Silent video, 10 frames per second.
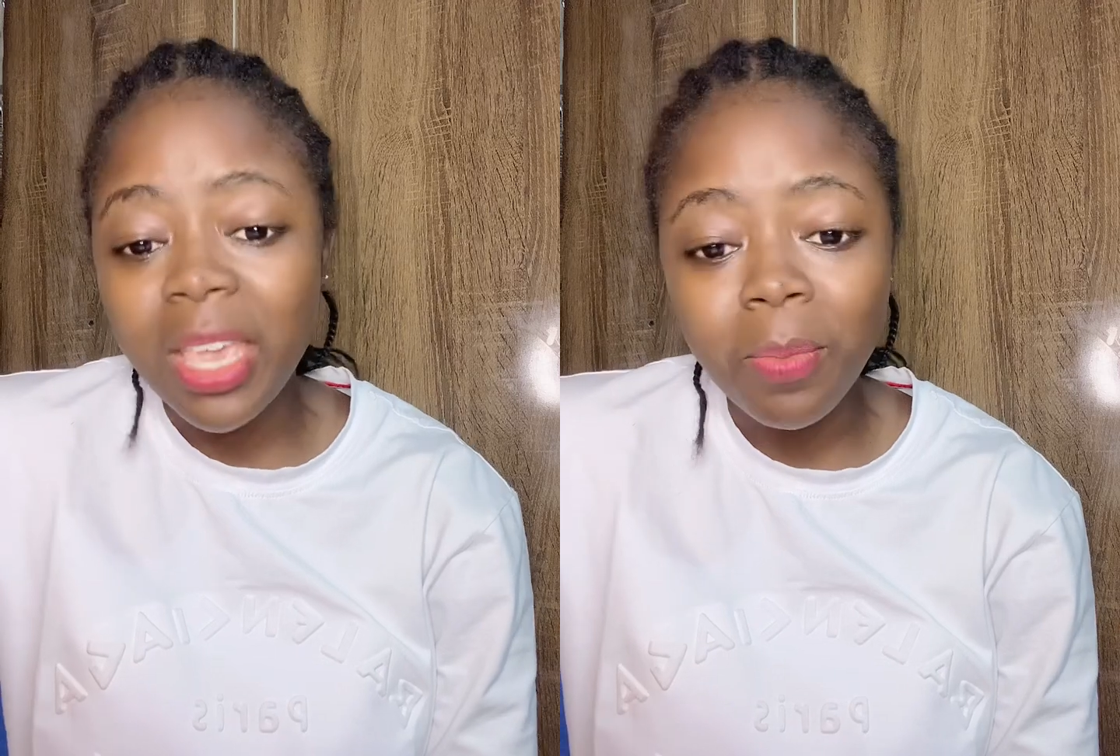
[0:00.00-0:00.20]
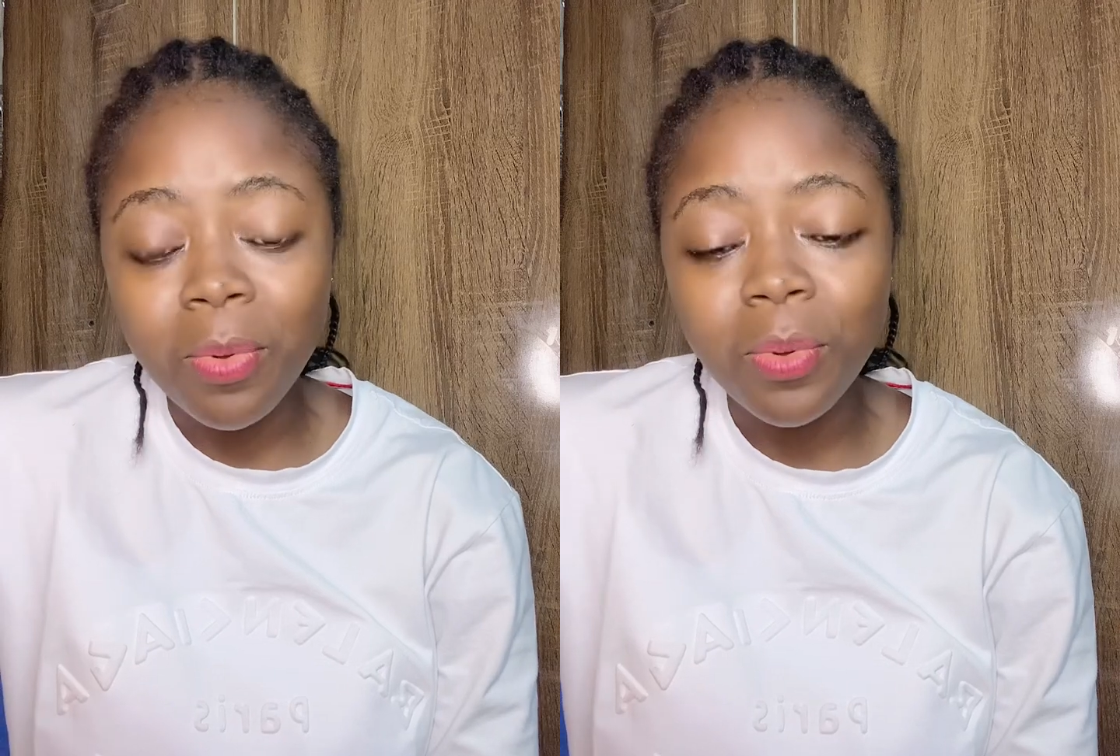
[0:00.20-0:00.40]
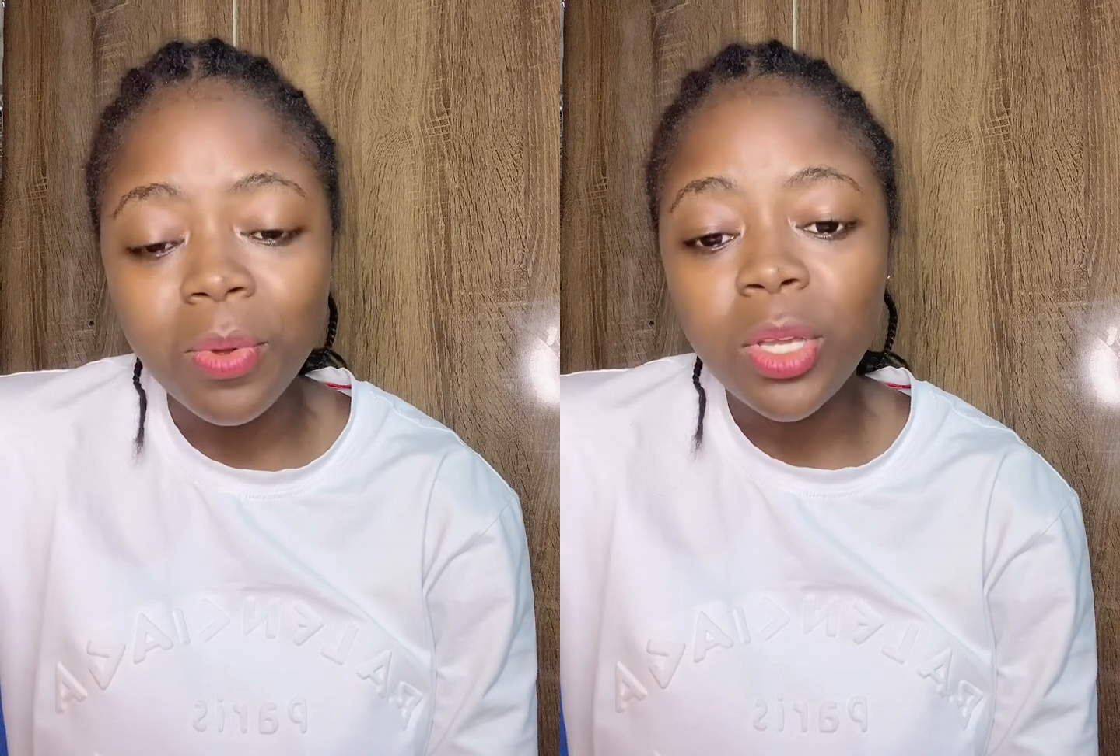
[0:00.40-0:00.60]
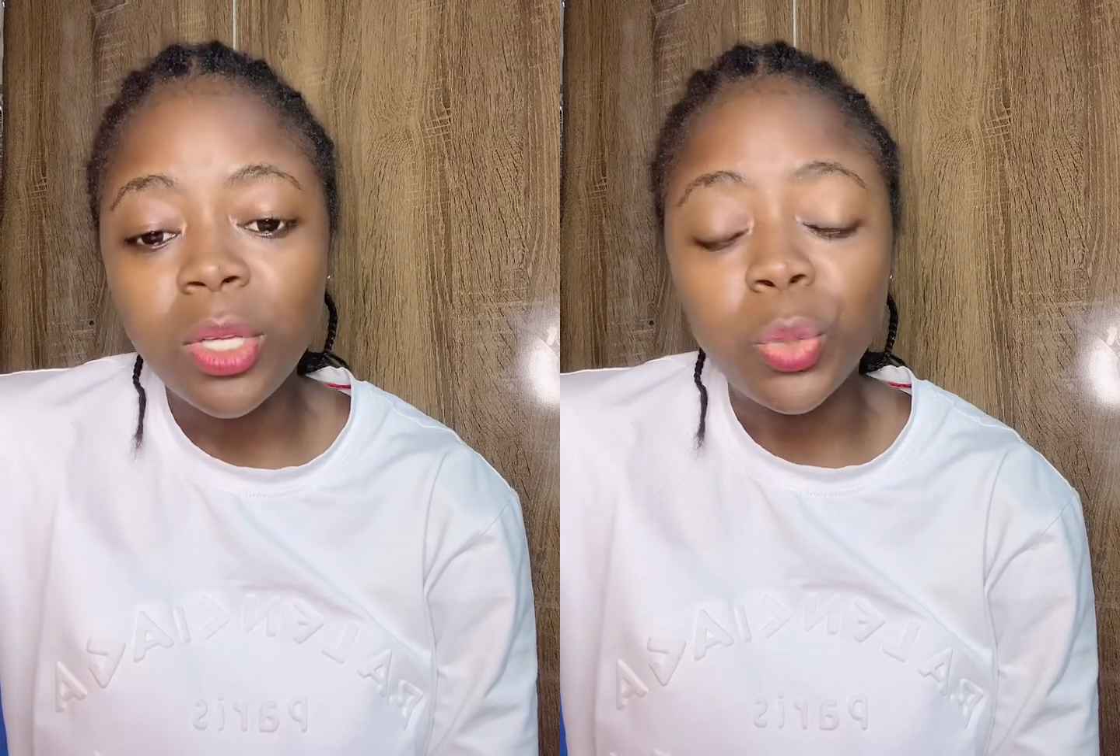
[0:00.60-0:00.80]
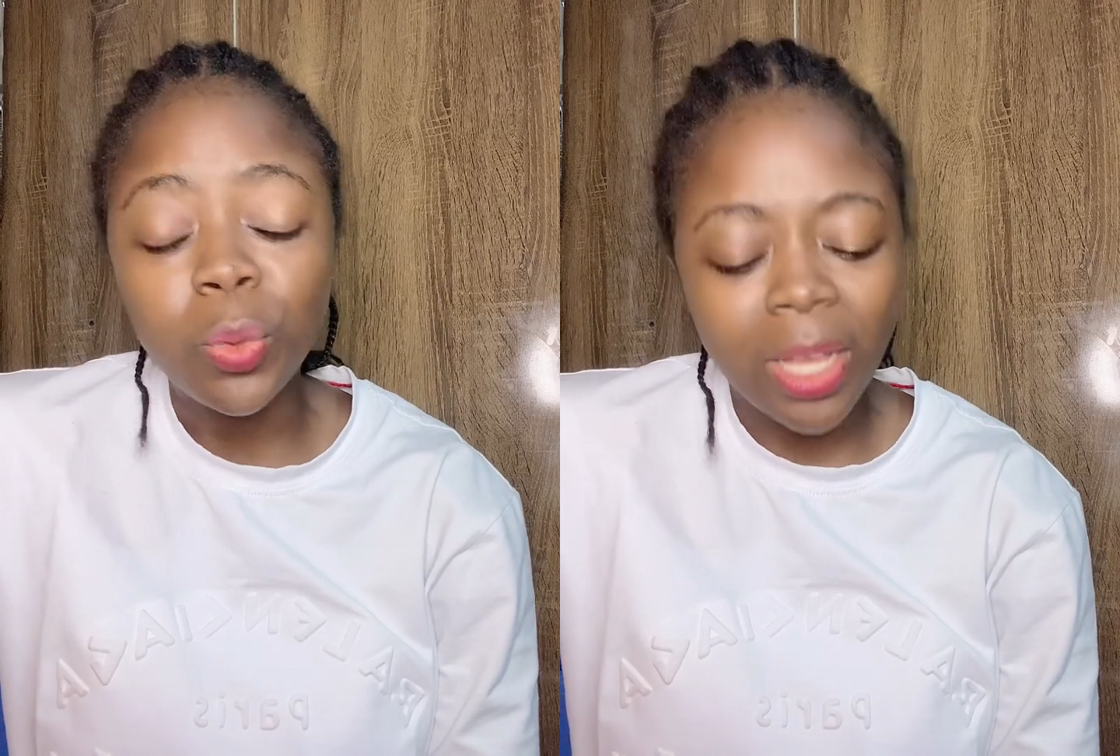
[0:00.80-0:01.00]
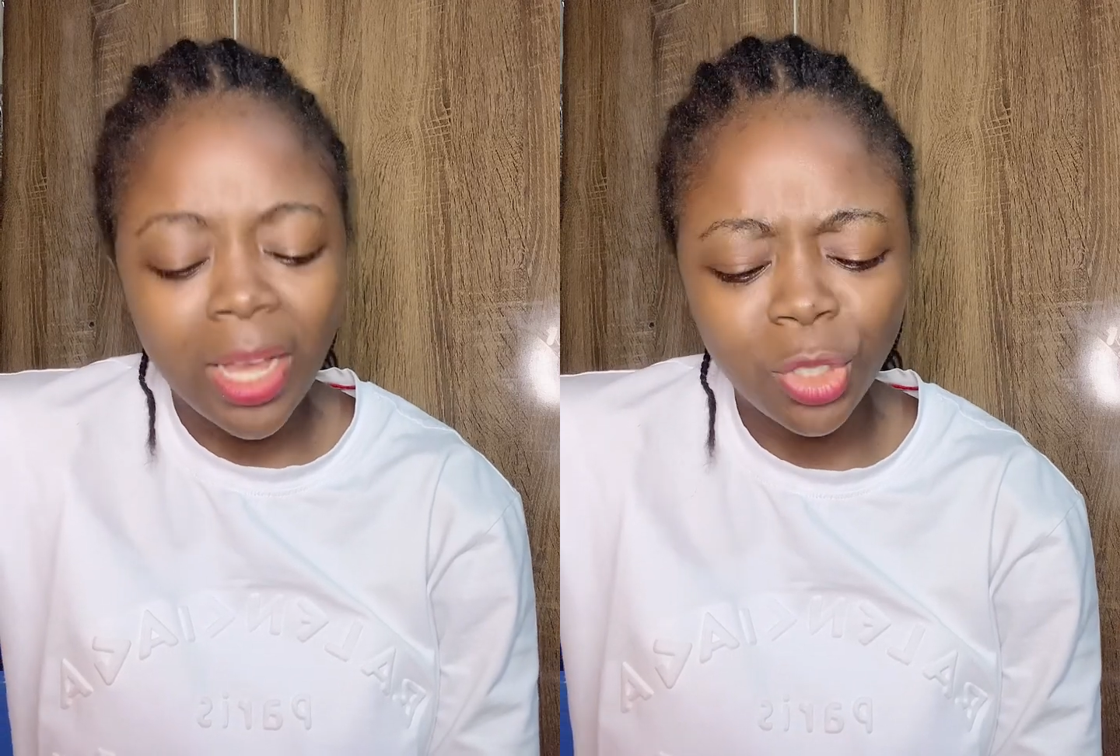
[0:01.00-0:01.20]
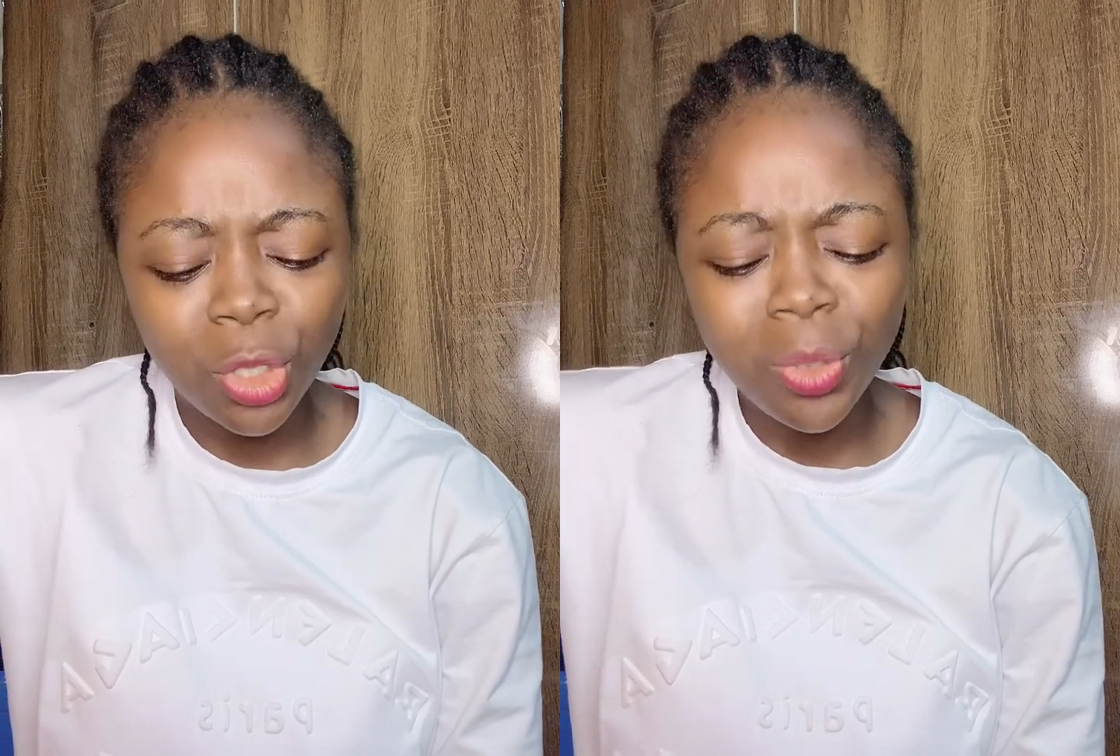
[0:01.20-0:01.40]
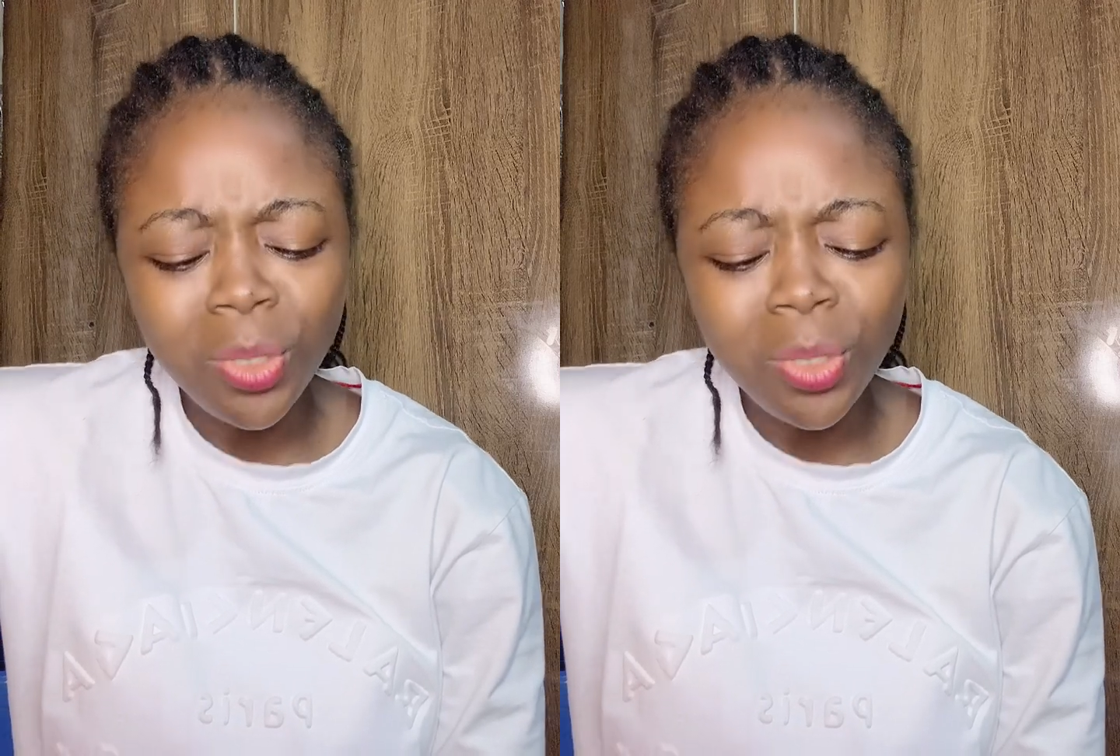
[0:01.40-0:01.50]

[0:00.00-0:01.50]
able to catch you.